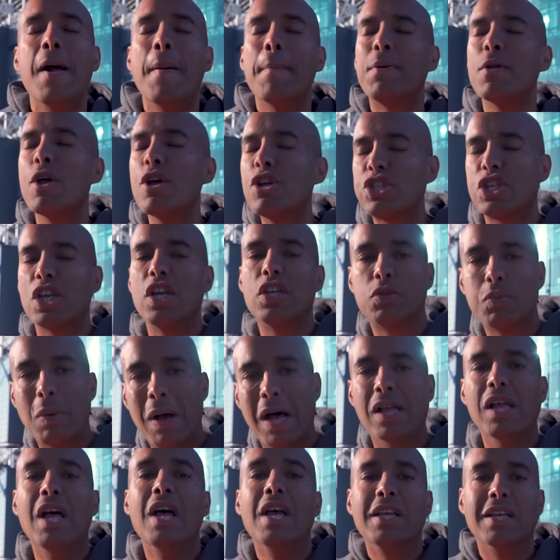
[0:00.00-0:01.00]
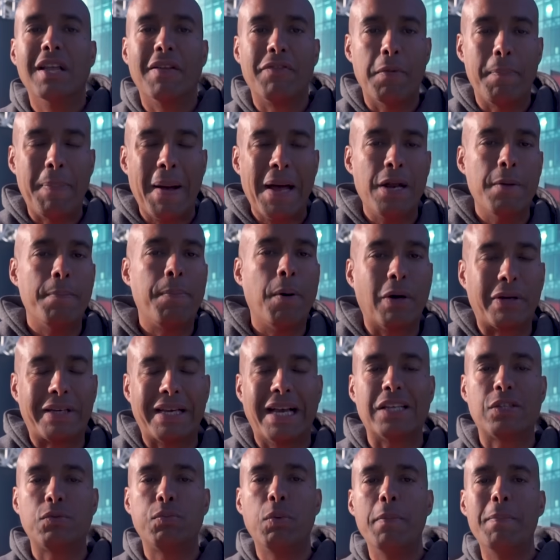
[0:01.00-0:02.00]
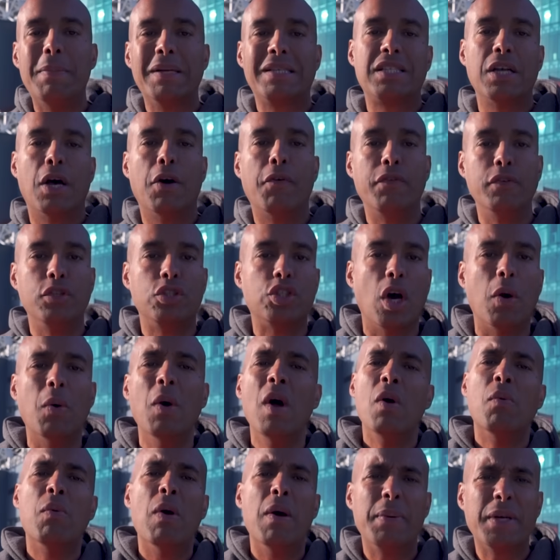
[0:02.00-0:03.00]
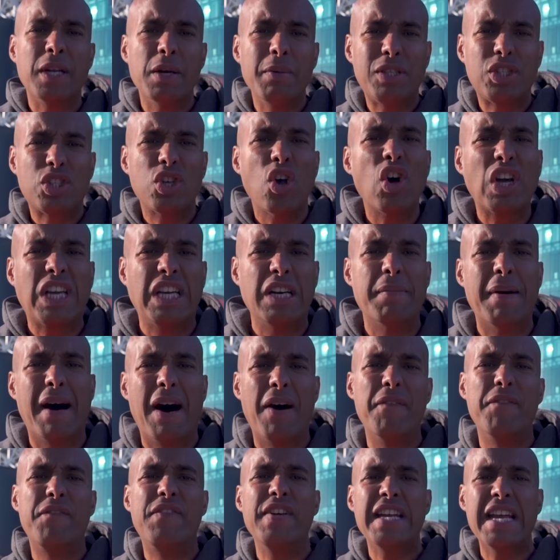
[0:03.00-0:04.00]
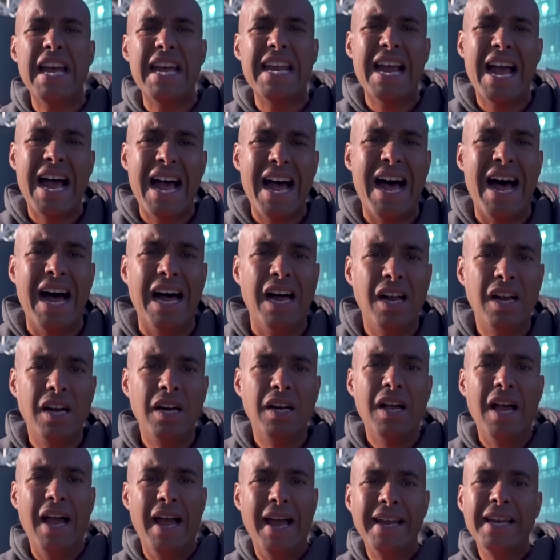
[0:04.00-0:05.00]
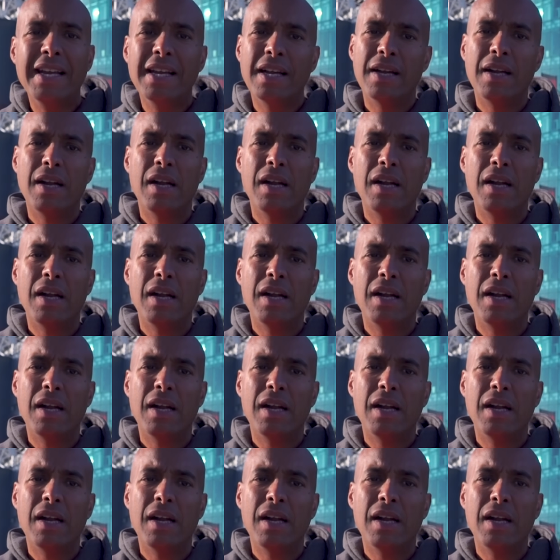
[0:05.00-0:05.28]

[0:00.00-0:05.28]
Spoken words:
Plus, as well, you'll have the Paddock podcast with myself and Joe, where we're going to be talking about VAR, eh?